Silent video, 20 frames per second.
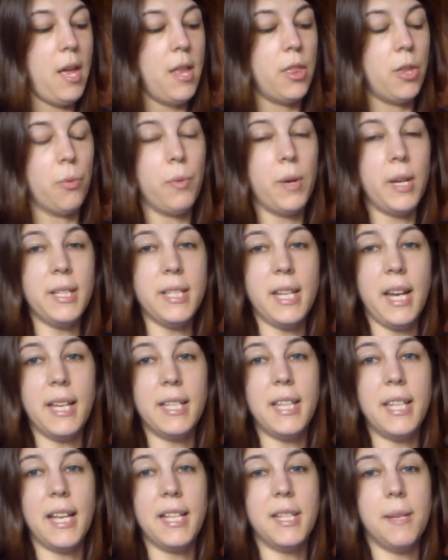The reason I
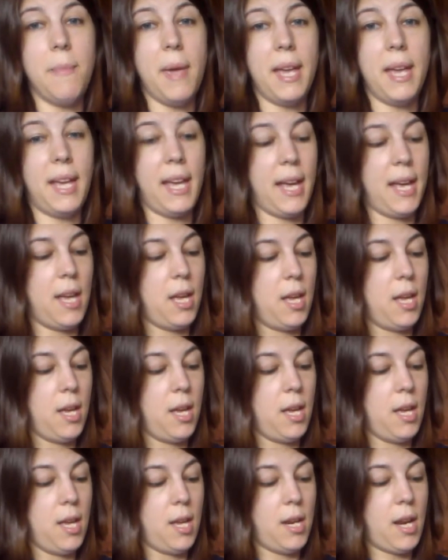said to make it
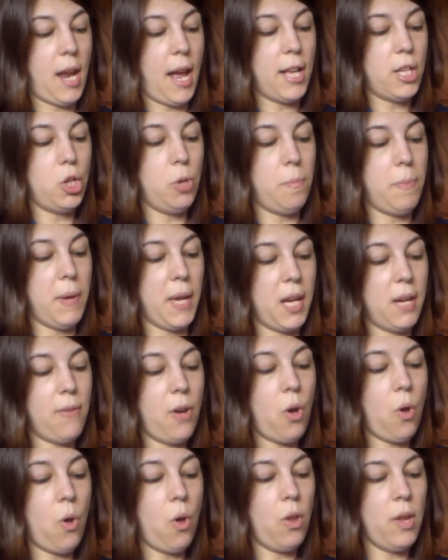not too big of
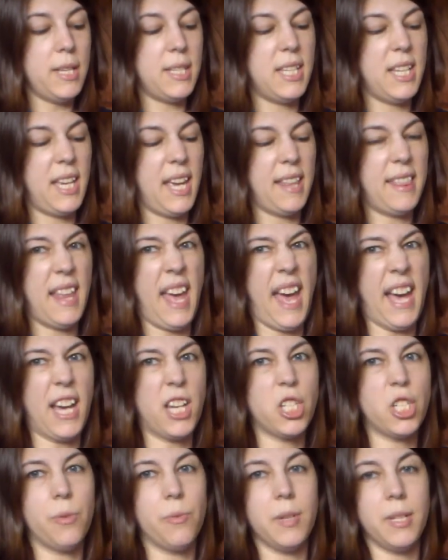a hole is to get that
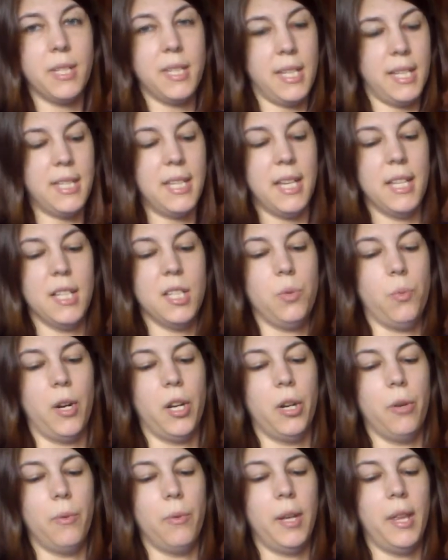extra resistance where
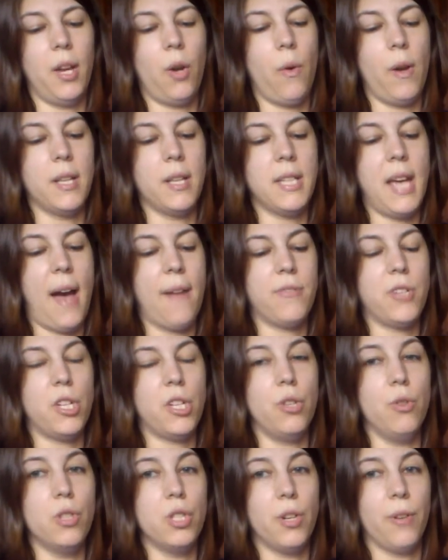you're really going to have to
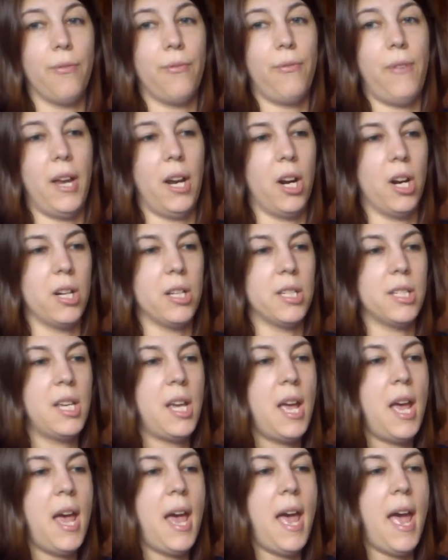use your
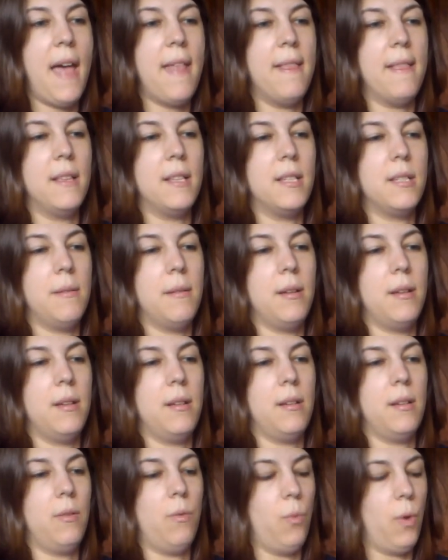fingers and
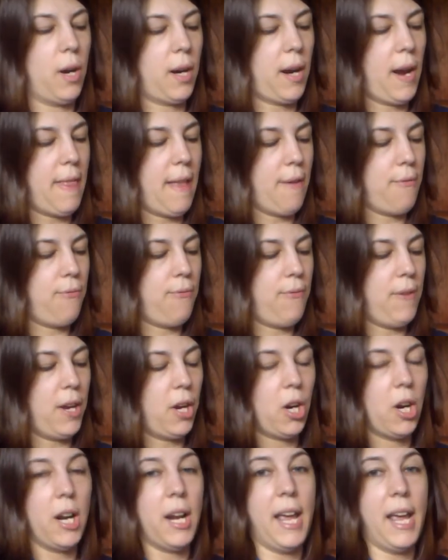work on that
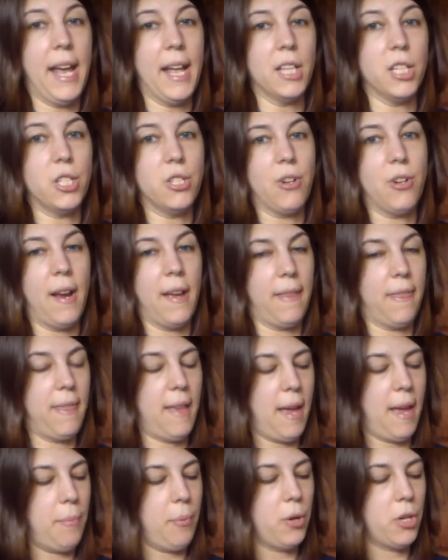finger and hand strength
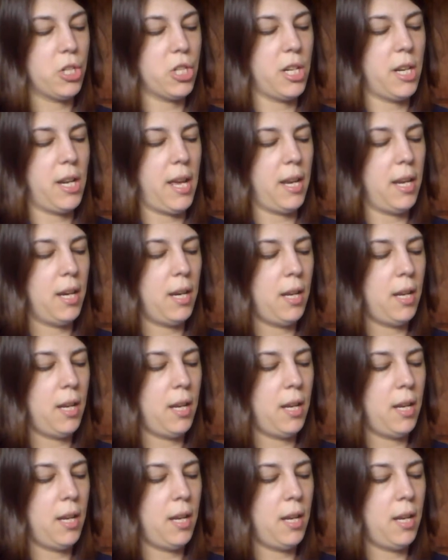and push it in.